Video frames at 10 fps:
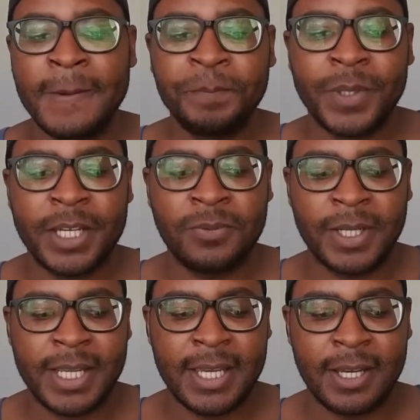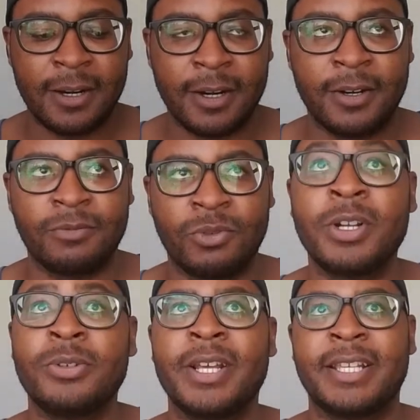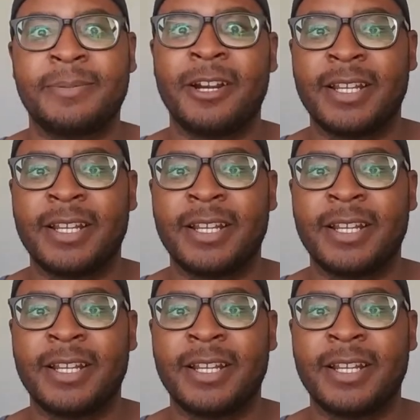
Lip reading: as when he or 2020 Experience,